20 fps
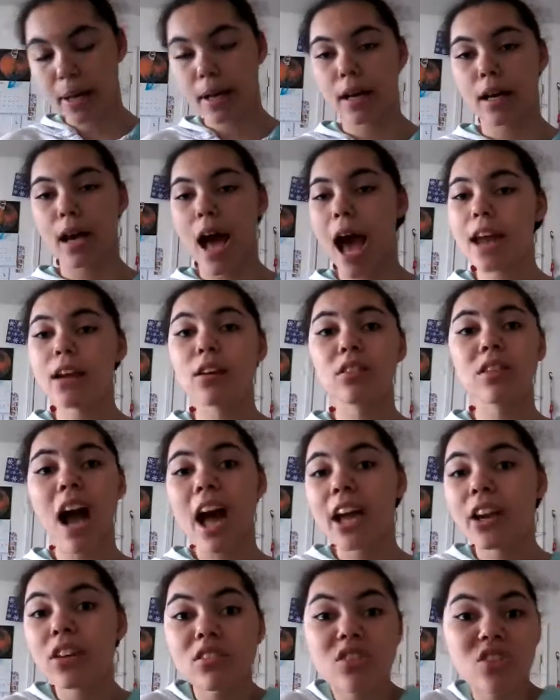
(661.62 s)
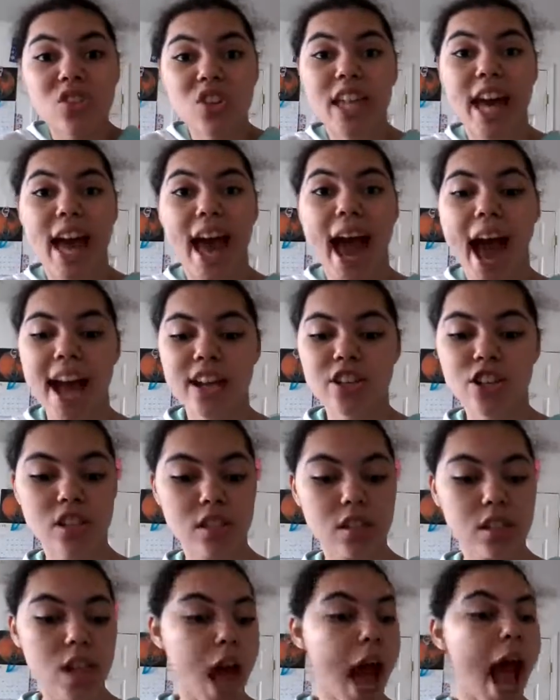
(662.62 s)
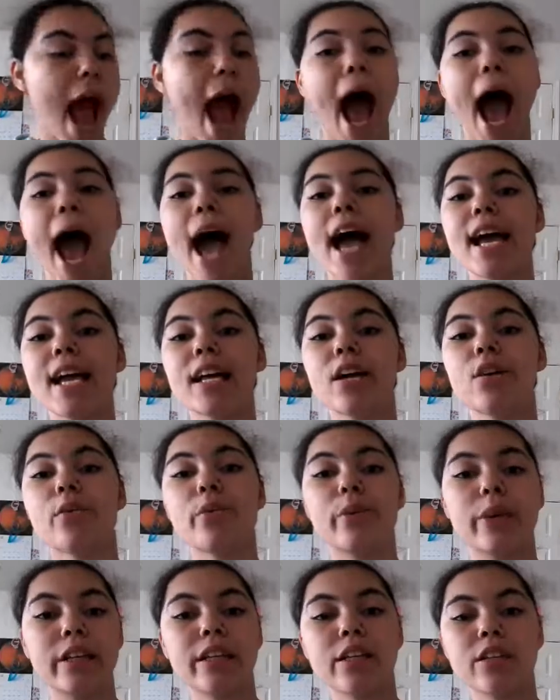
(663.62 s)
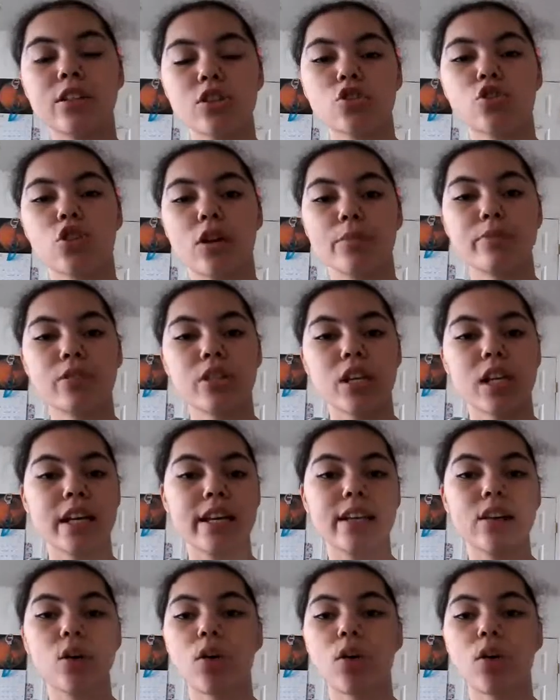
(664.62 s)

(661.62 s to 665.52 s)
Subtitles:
I don't do that. I read the description,